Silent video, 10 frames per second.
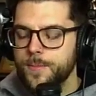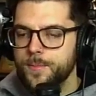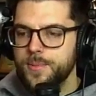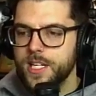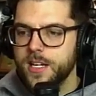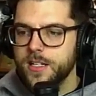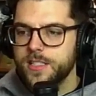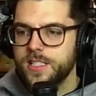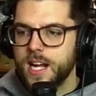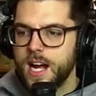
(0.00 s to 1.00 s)

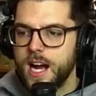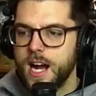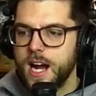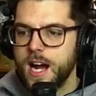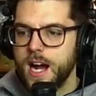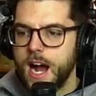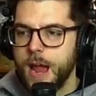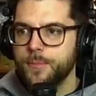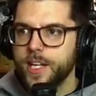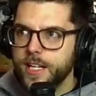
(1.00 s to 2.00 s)
because
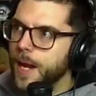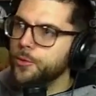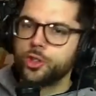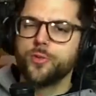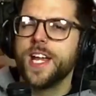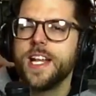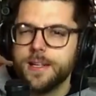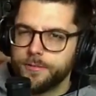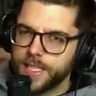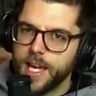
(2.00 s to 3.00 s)
I'm
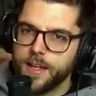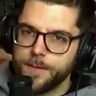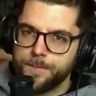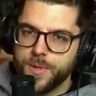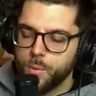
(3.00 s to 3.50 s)
creative again.